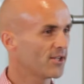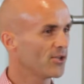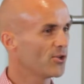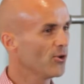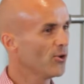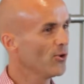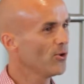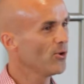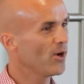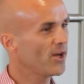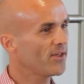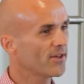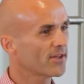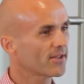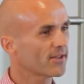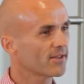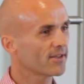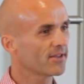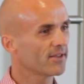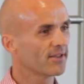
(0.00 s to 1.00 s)
to you, I
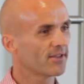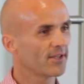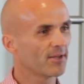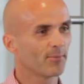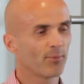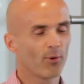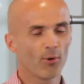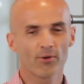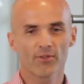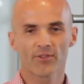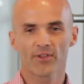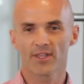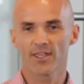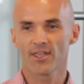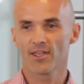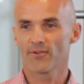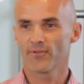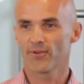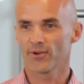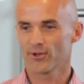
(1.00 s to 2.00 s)
think the important thing
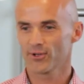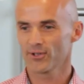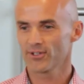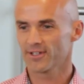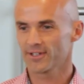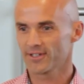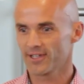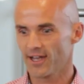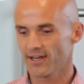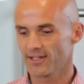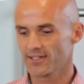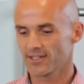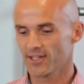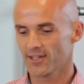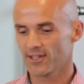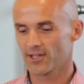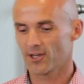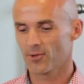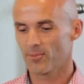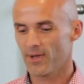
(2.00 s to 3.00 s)
here for good dictators to
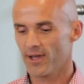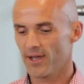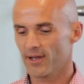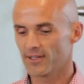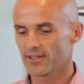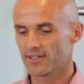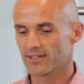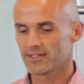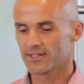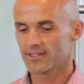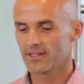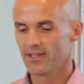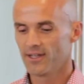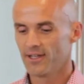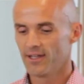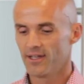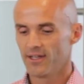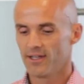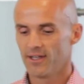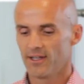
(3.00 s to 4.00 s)
think about is
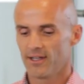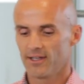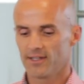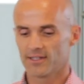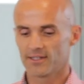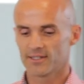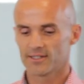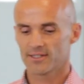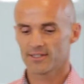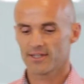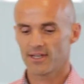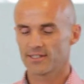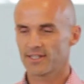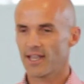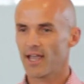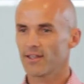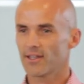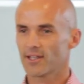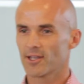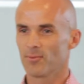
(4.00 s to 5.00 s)
is, is
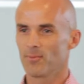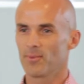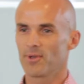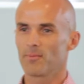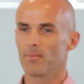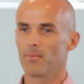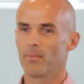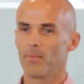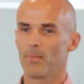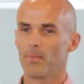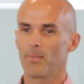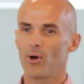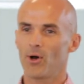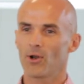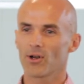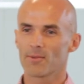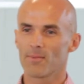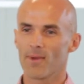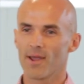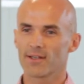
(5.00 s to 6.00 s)
how they can be
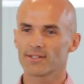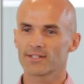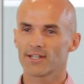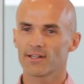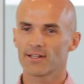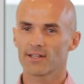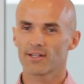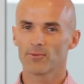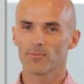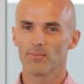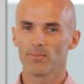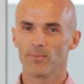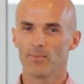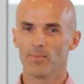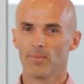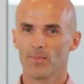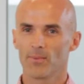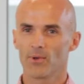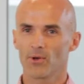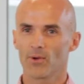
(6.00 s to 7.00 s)
polymaths, how they can
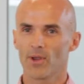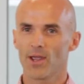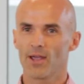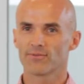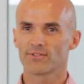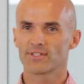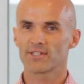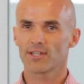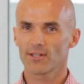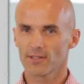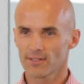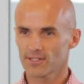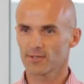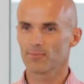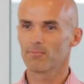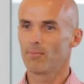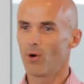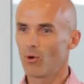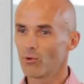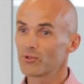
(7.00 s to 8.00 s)
you know, have skills
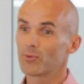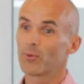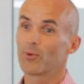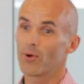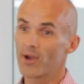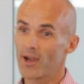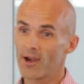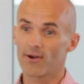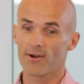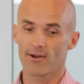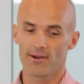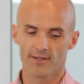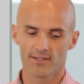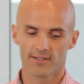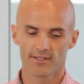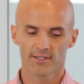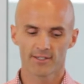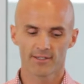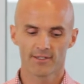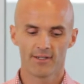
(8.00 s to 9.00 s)
in multiple
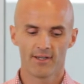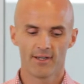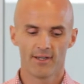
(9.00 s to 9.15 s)
areas.